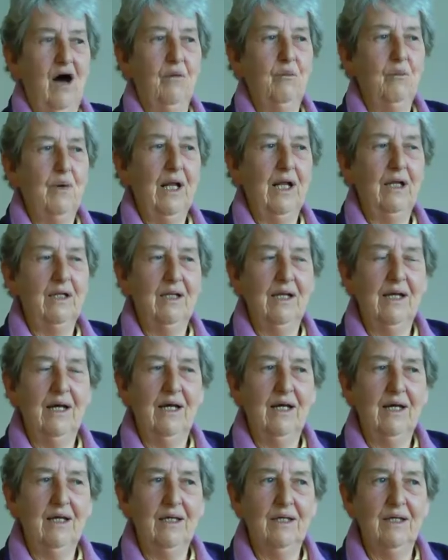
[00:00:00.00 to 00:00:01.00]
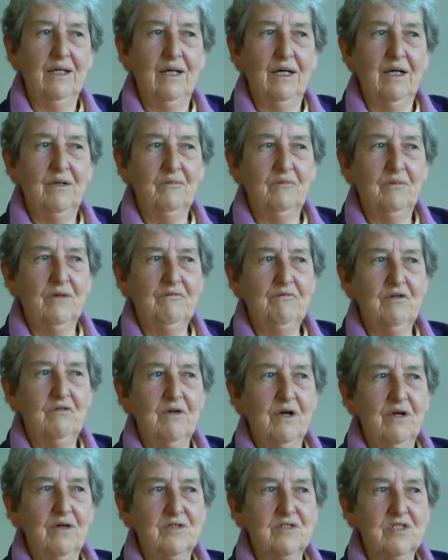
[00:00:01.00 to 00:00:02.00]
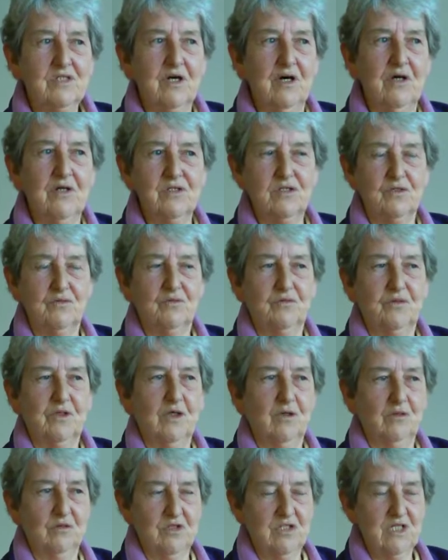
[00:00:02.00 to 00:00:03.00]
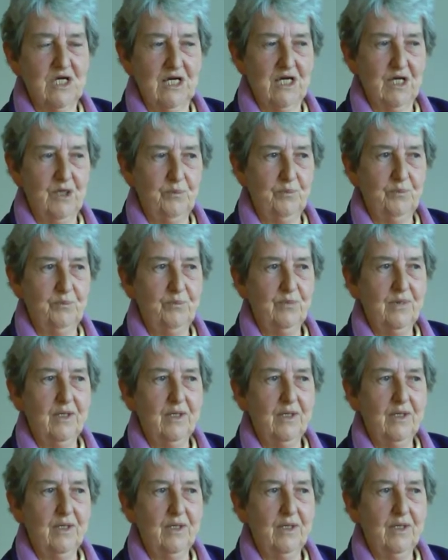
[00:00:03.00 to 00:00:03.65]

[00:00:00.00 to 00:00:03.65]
well, I, I lived at Rowland's Castle for a long time